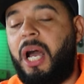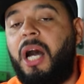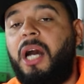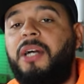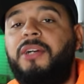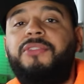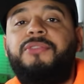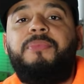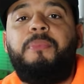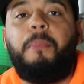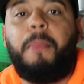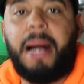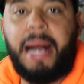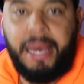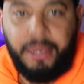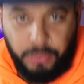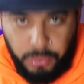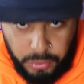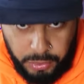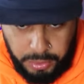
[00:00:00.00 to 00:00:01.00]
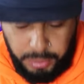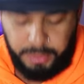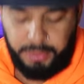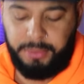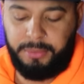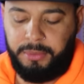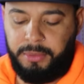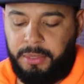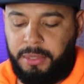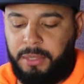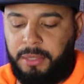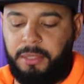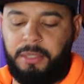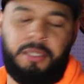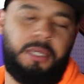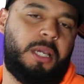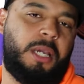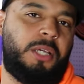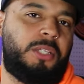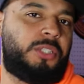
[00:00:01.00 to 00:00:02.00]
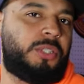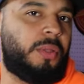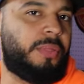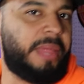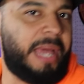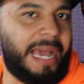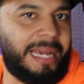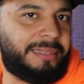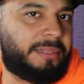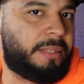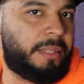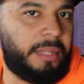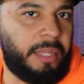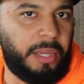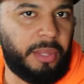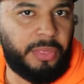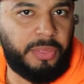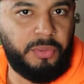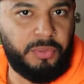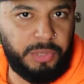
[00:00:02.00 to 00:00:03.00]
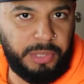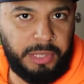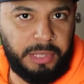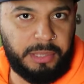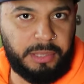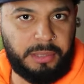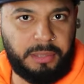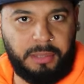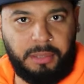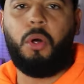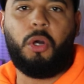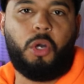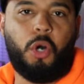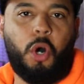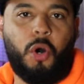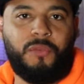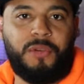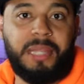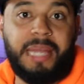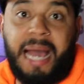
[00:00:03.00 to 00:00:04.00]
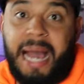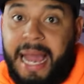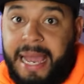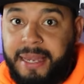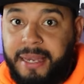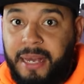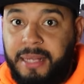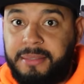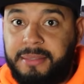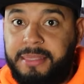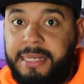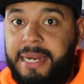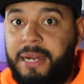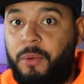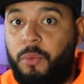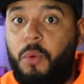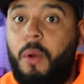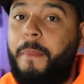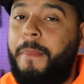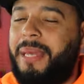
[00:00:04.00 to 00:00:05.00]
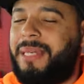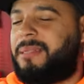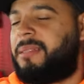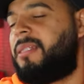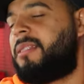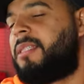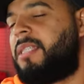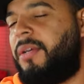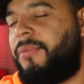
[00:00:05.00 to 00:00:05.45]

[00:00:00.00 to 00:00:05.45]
of models. So that's the enthusiast. We'll go over the icons now. What makes this